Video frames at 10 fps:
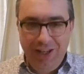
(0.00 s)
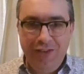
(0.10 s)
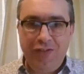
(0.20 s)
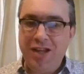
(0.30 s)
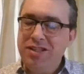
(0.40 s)

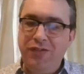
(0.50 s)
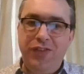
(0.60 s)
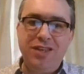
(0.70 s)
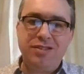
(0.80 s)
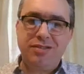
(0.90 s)
Friends, if
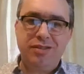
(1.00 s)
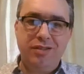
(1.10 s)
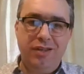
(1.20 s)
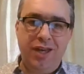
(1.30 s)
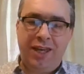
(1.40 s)
this
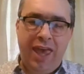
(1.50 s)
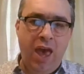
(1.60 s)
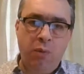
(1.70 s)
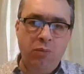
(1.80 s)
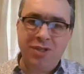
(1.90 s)

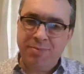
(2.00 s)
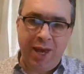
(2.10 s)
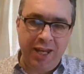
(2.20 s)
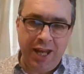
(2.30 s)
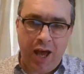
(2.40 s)
account was
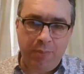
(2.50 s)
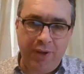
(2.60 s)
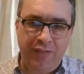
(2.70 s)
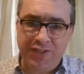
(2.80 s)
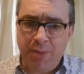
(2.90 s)
made up,
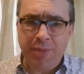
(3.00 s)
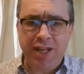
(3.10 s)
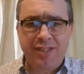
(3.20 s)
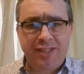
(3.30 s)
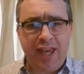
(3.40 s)
if somebody
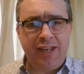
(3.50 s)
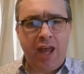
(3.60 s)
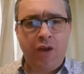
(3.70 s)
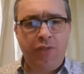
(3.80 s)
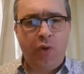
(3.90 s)
had sat
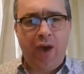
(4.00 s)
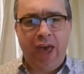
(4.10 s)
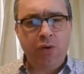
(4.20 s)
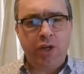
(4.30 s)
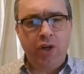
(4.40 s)
down and thought,
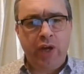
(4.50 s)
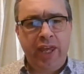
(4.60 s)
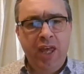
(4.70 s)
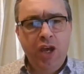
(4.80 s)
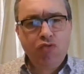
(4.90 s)
how can
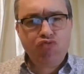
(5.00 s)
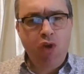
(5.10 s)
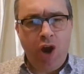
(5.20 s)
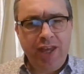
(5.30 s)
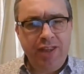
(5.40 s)
I
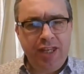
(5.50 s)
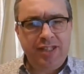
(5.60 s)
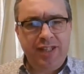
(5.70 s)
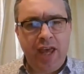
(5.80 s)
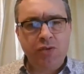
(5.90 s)
write
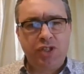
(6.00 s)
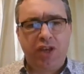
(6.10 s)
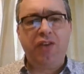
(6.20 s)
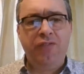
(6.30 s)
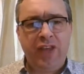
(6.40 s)
this down to
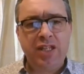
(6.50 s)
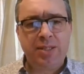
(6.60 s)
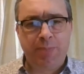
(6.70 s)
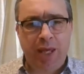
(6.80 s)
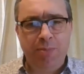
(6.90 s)
convince
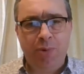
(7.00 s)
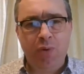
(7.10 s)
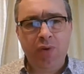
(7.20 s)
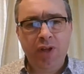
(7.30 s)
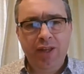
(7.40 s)

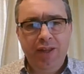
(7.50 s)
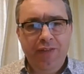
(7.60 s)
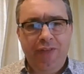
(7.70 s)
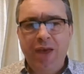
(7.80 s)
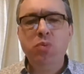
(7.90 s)
people?
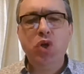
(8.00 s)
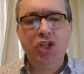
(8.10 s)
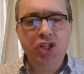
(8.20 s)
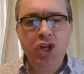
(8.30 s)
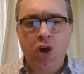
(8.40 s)
They would
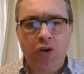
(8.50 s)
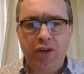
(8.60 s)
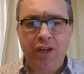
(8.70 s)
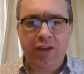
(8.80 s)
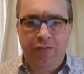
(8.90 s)

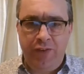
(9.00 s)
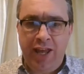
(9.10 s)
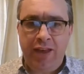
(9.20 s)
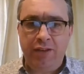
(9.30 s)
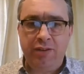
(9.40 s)
not have
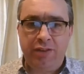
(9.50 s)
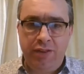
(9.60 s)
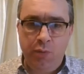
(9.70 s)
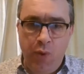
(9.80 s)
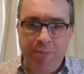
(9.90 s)
let
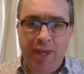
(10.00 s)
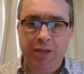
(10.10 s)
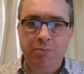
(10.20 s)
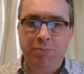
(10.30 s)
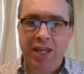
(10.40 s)
the
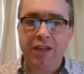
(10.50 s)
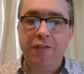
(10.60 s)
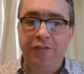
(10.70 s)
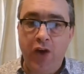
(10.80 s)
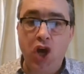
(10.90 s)
women be the
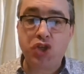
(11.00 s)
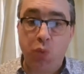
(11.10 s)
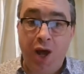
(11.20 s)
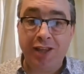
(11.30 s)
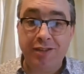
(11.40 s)
first
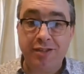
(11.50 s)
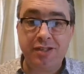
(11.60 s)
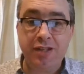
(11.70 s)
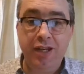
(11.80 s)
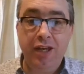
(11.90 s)
ones